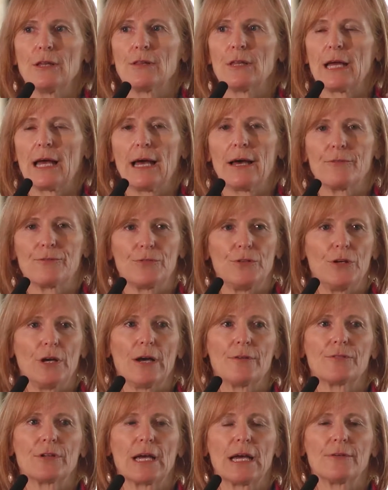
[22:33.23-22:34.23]
that you
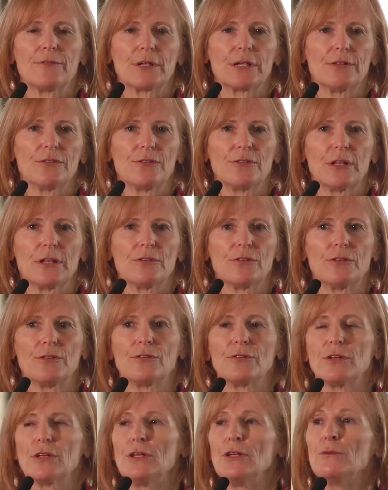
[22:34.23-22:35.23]
have to have a consensus,